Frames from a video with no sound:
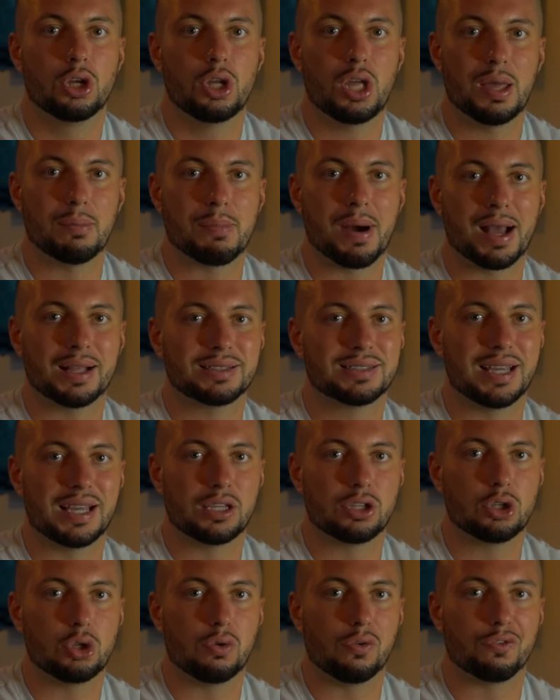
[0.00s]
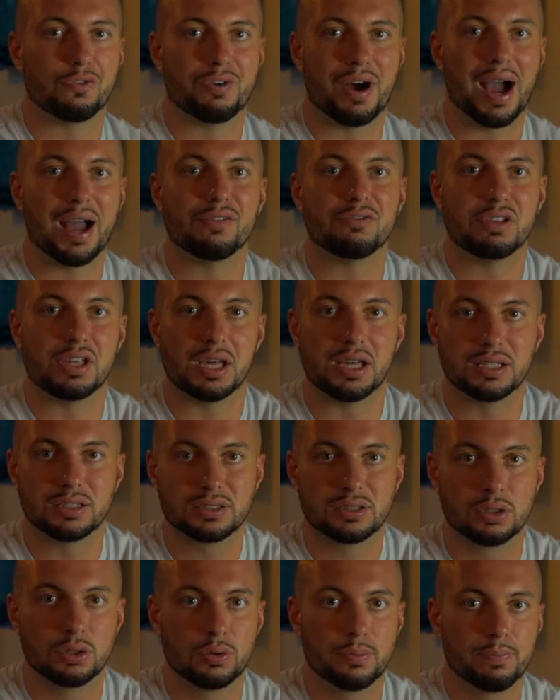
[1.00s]
It might take you 5
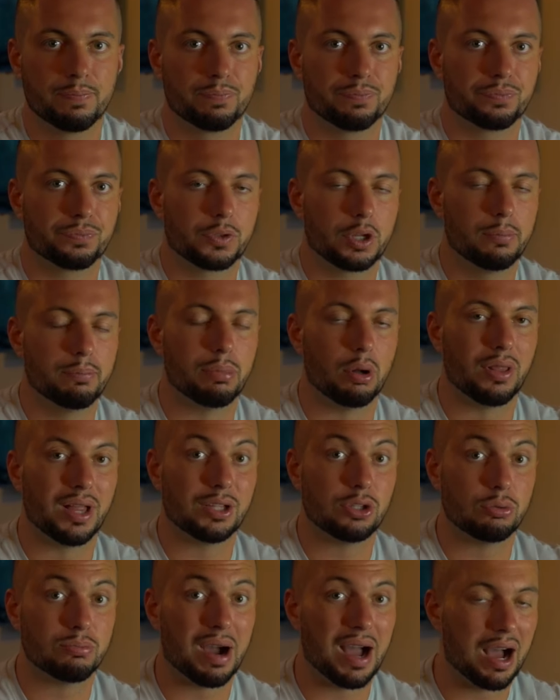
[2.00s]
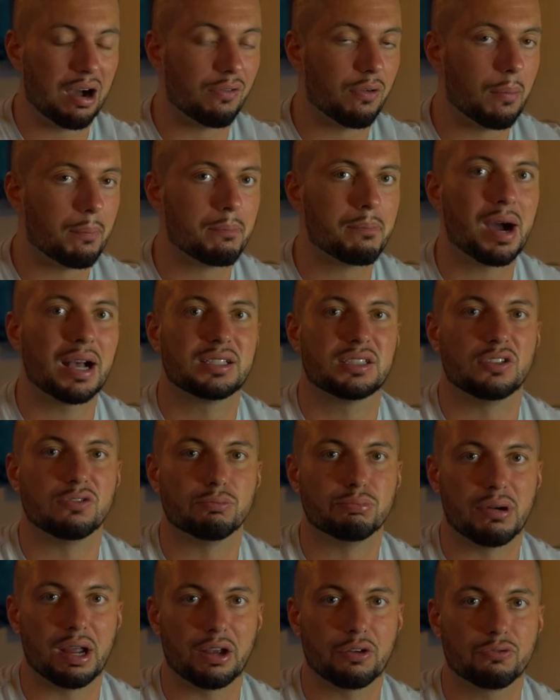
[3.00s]
years, but then you might have a massive
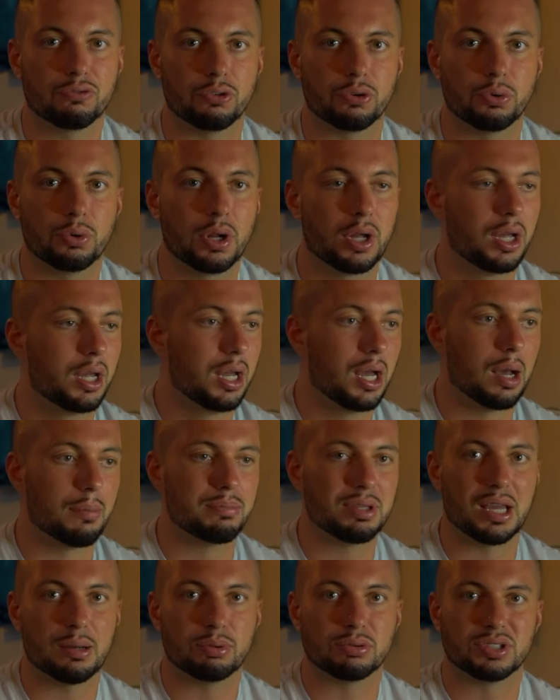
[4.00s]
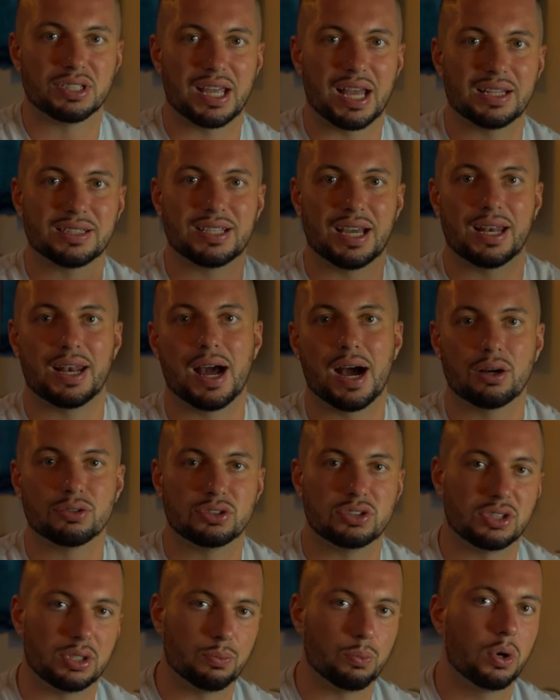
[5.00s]
breakthrough and be able to get 10
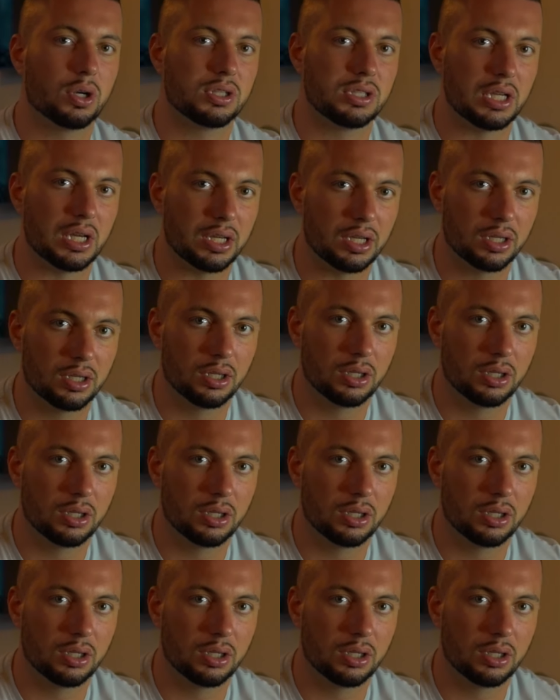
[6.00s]
houses in 1 year.